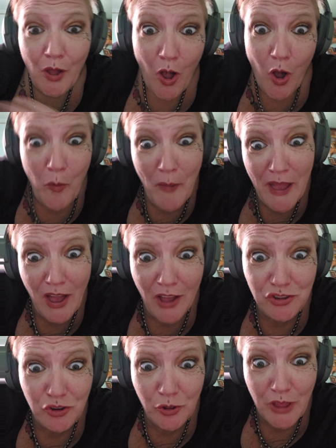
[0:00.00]
Oh my
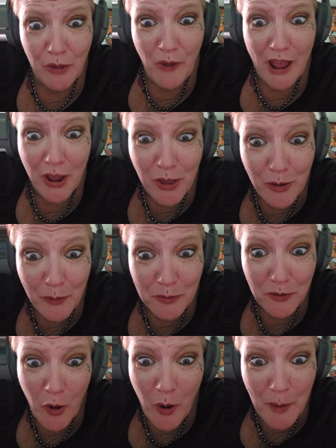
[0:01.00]
God, Julie, why are you
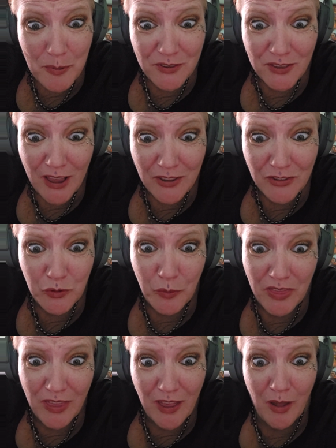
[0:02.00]
so obsessed
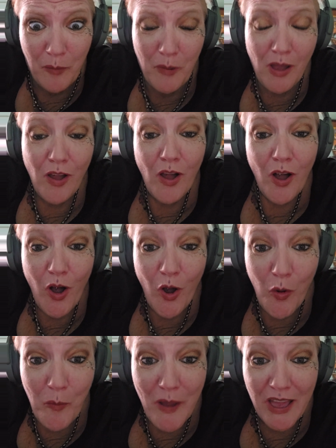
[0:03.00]
with him?
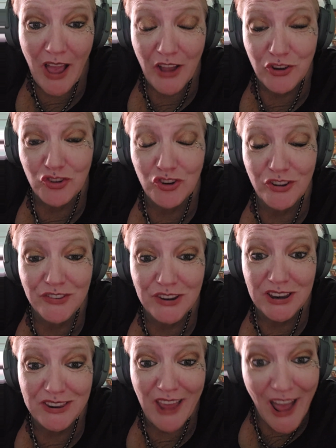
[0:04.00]
Oh my gosh, just
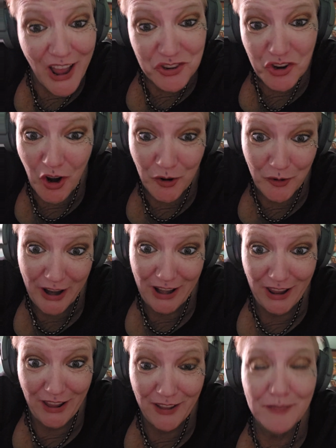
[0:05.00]
detach
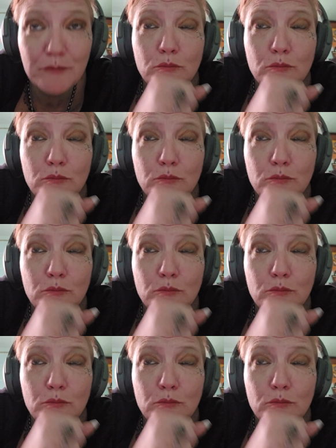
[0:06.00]
already.